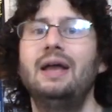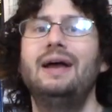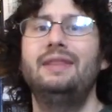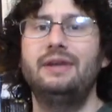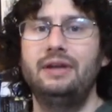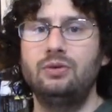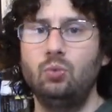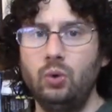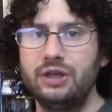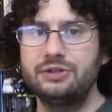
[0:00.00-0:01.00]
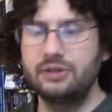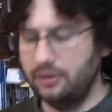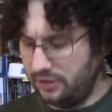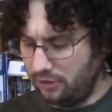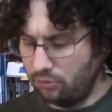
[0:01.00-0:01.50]
and then whisk
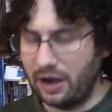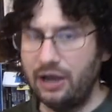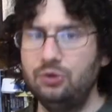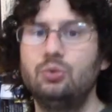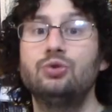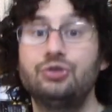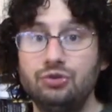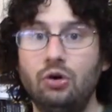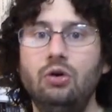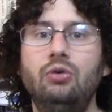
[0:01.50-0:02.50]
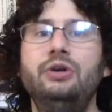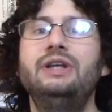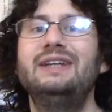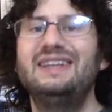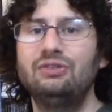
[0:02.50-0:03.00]
the granules
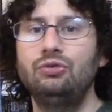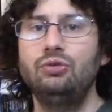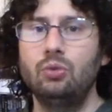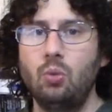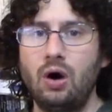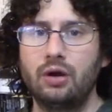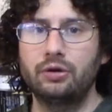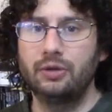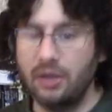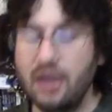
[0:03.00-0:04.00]
slowly into the water.